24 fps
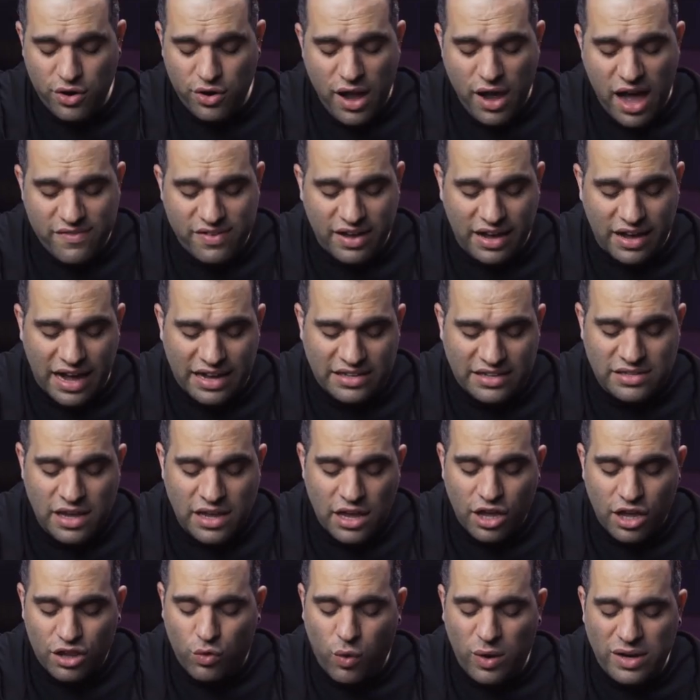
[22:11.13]
have it, guys.
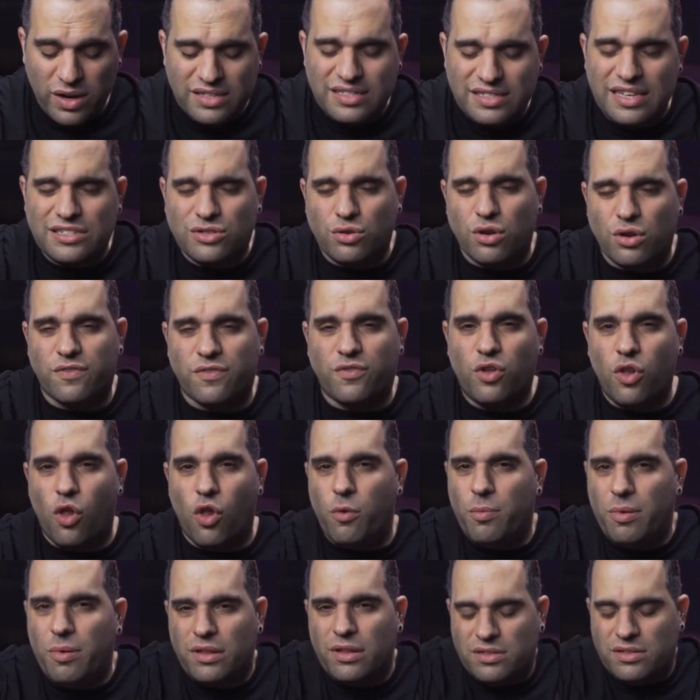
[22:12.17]
26 sort of
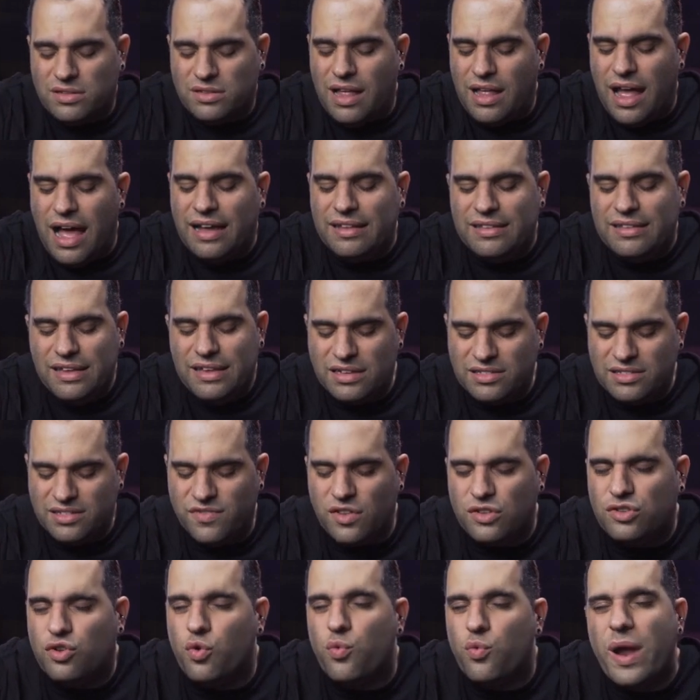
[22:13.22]
global ideas of the
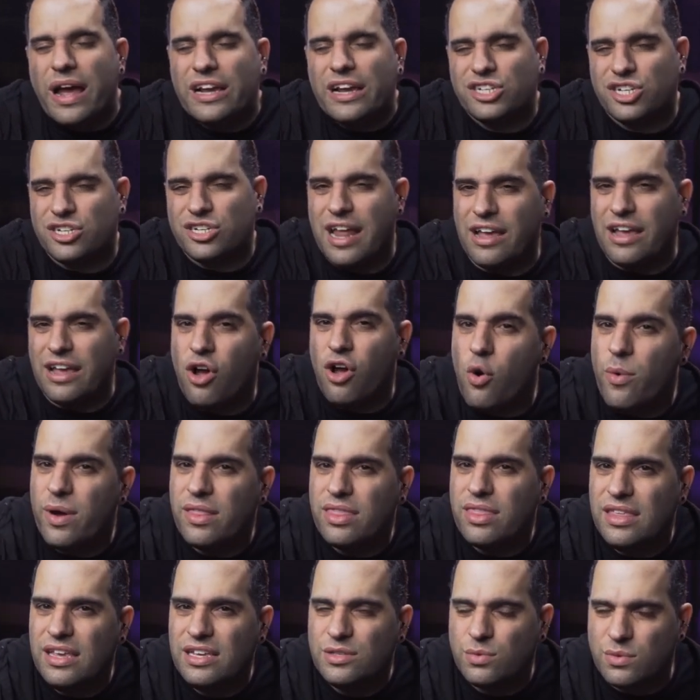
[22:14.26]
direction I go
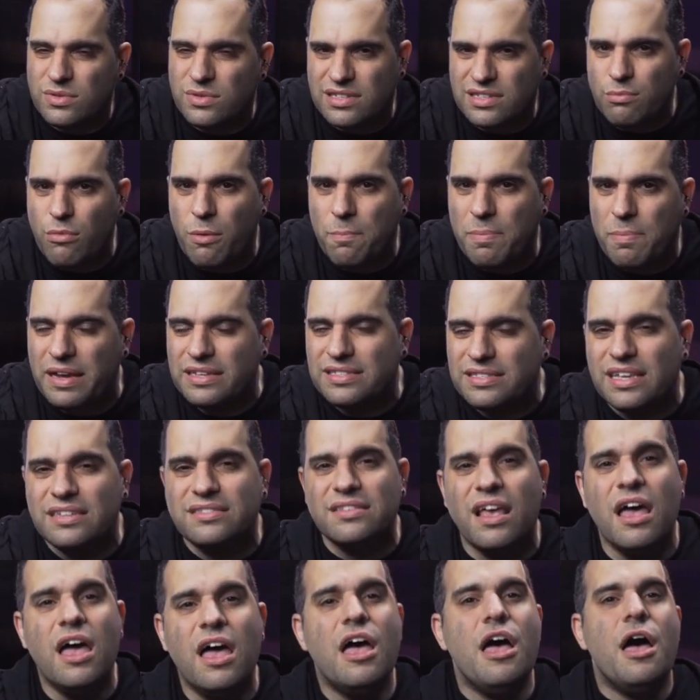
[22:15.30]
with these when someone picks this.
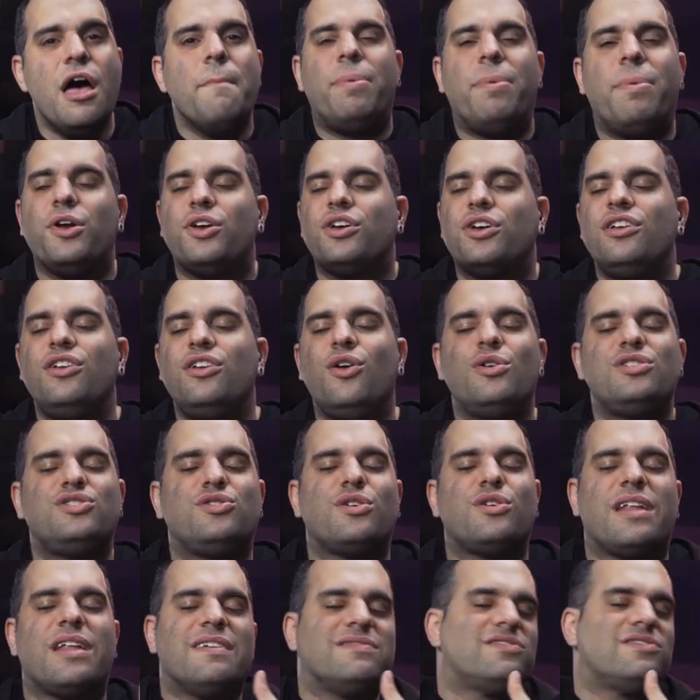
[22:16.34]
But you're going to notice you
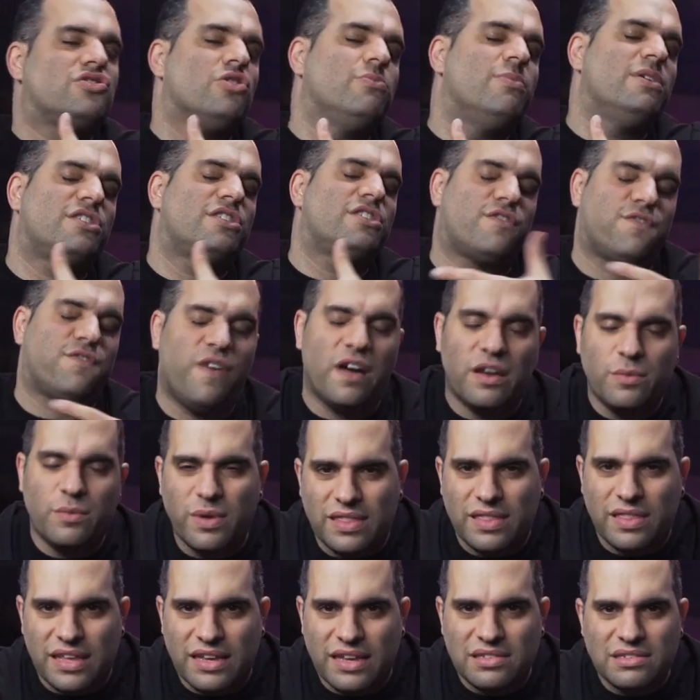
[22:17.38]
can have so much fun
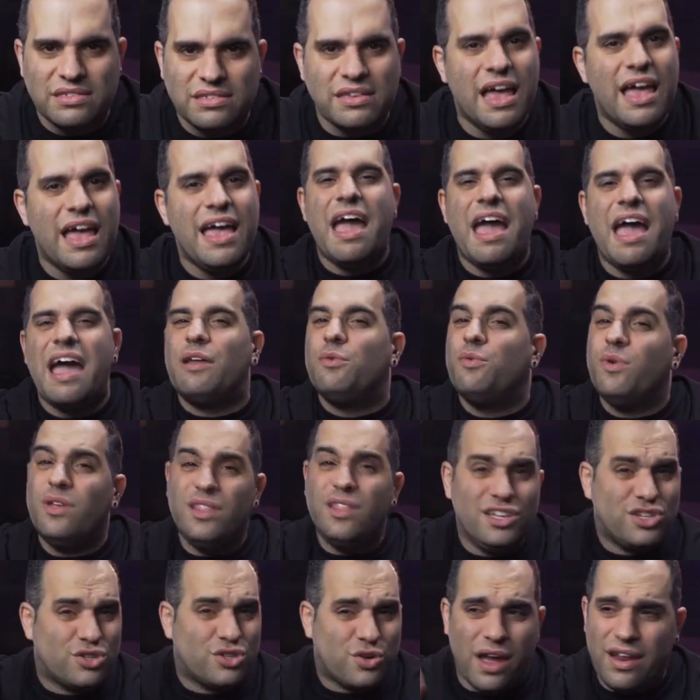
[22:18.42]
with this and
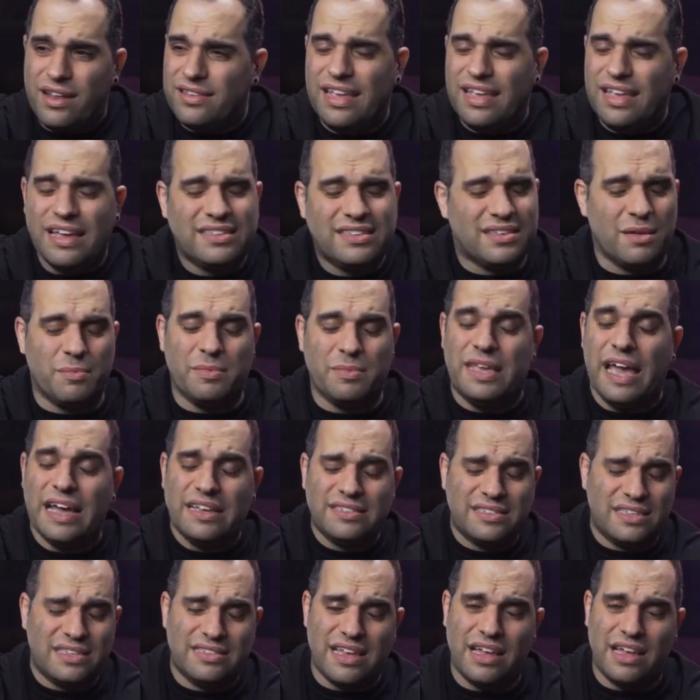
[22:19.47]
really try to take some
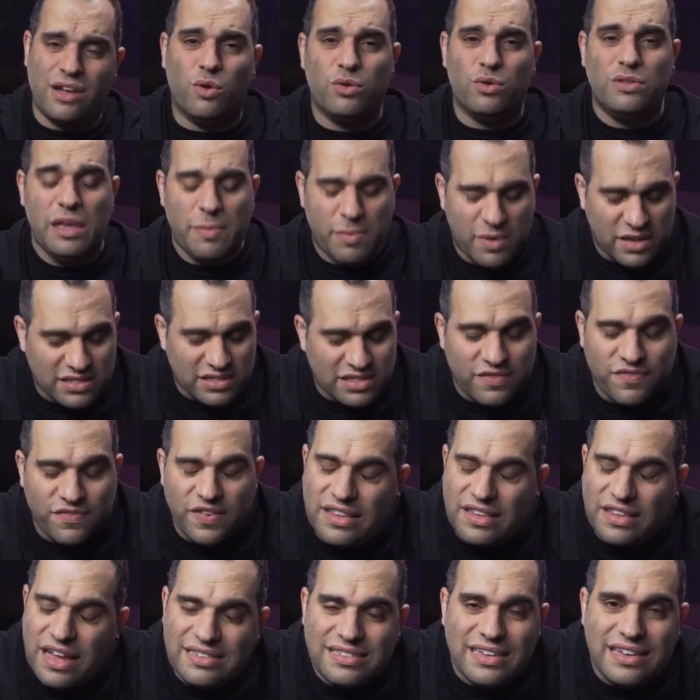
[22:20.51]
guesses and go deep, because if it
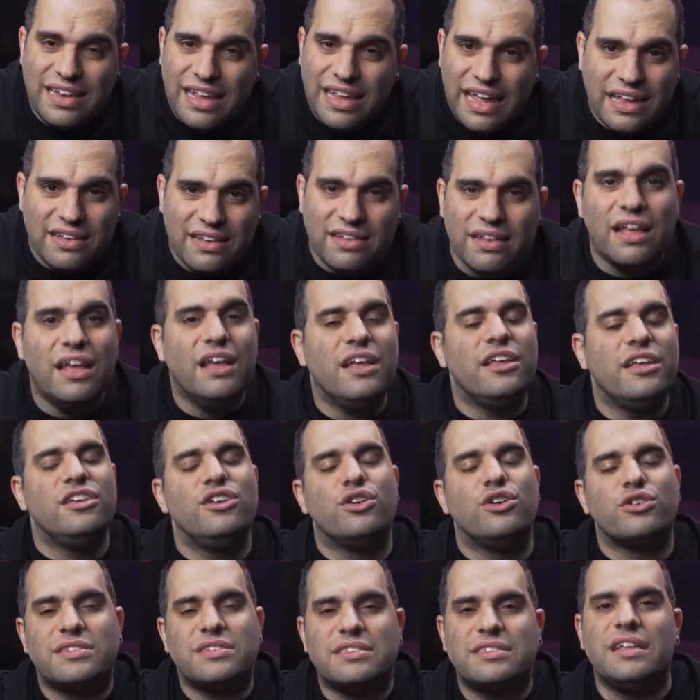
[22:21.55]
doesn't hit,
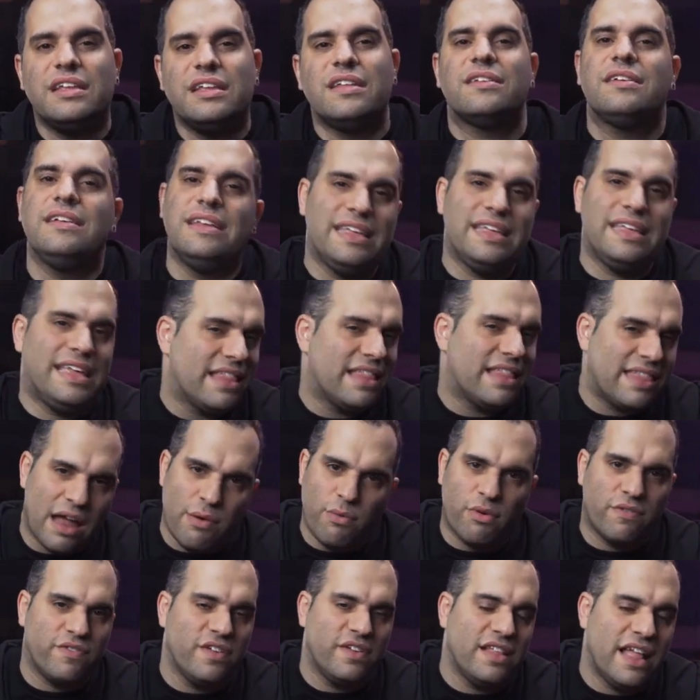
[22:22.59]
you're still going to get that
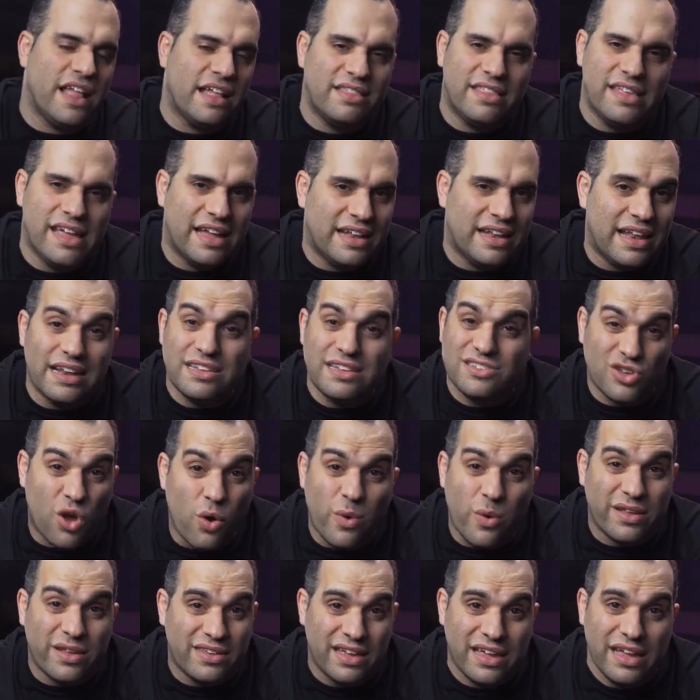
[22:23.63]
reveal at the end that is
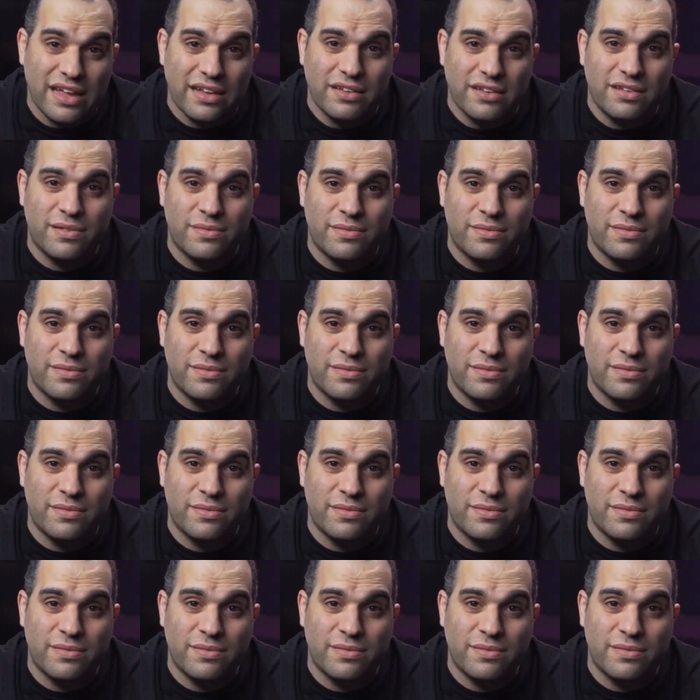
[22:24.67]
going to hit.